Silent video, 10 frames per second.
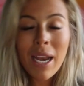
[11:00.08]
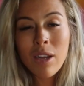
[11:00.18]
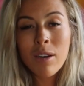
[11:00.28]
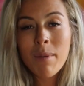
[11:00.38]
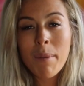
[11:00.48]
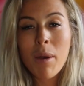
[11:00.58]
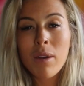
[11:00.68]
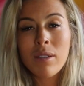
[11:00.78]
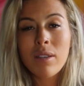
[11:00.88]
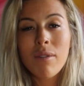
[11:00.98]
getting all my
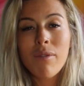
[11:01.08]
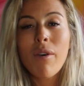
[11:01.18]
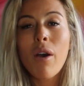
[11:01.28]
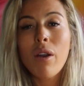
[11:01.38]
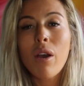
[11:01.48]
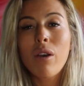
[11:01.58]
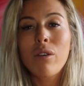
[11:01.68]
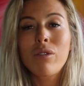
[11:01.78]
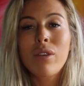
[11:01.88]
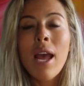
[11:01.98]
posts and
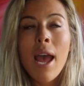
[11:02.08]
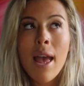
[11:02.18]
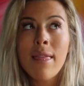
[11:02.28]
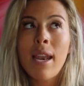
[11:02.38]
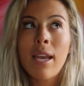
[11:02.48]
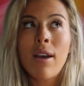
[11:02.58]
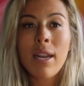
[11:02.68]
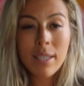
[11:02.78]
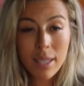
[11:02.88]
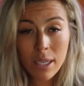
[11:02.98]
photos, and then I got
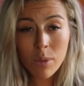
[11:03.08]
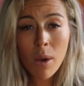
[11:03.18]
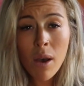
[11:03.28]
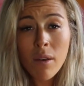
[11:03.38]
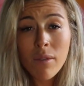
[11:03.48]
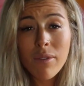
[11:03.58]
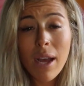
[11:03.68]
into year 12.